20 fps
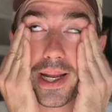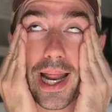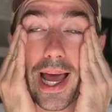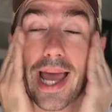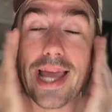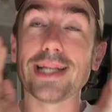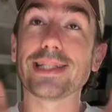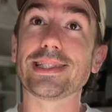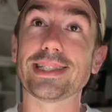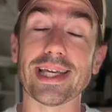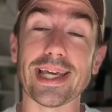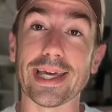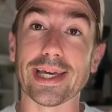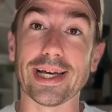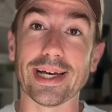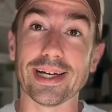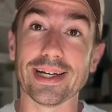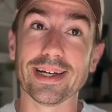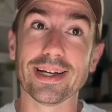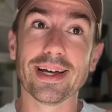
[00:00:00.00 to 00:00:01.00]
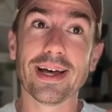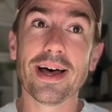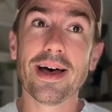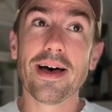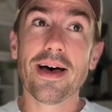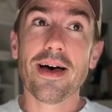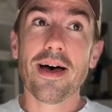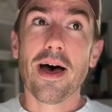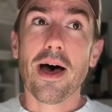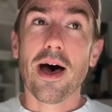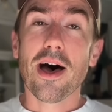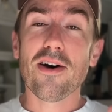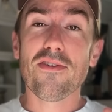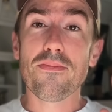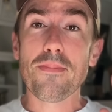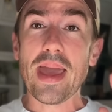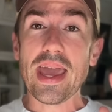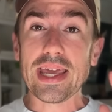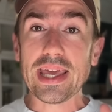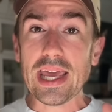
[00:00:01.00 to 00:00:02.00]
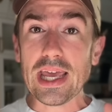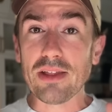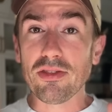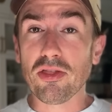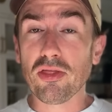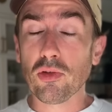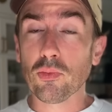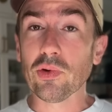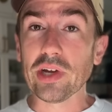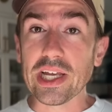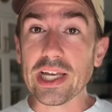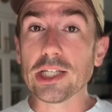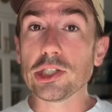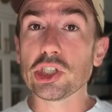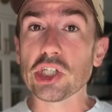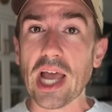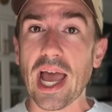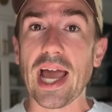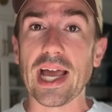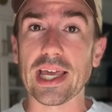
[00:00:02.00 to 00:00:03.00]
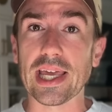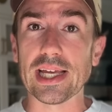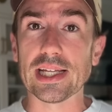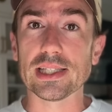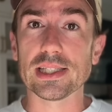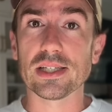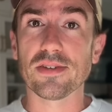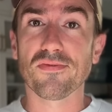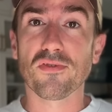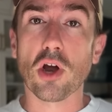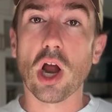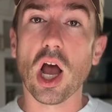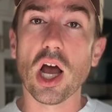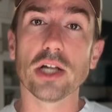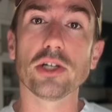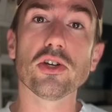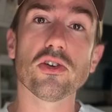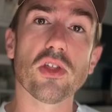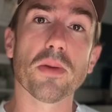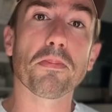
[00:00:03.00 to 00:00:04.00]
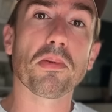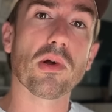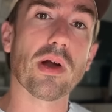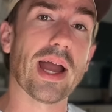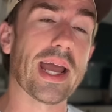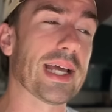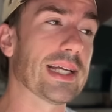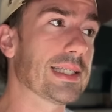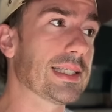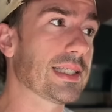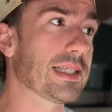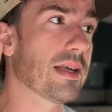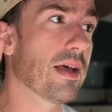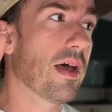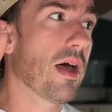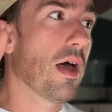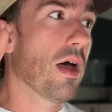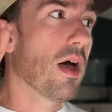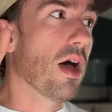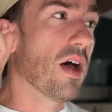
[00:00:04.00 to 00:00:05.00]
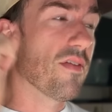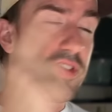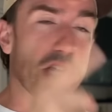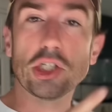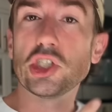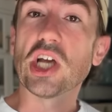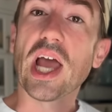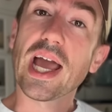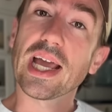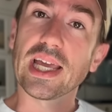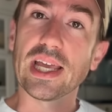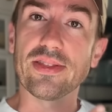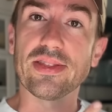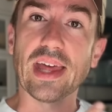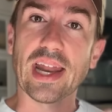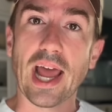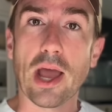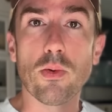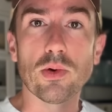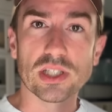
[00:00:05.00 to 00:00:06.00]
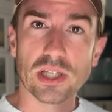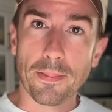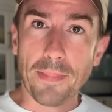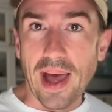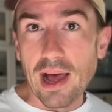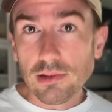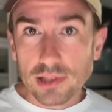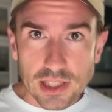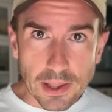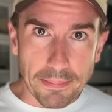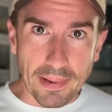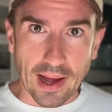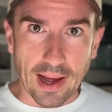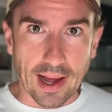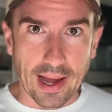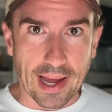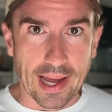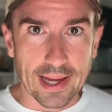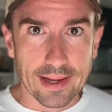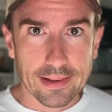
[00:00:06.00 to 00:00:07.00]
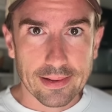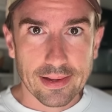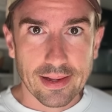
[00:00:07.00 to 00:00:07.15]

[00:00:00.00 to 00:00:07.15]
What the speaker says: idea of making 3 jackets for under the price of the jacket that I was about to buy.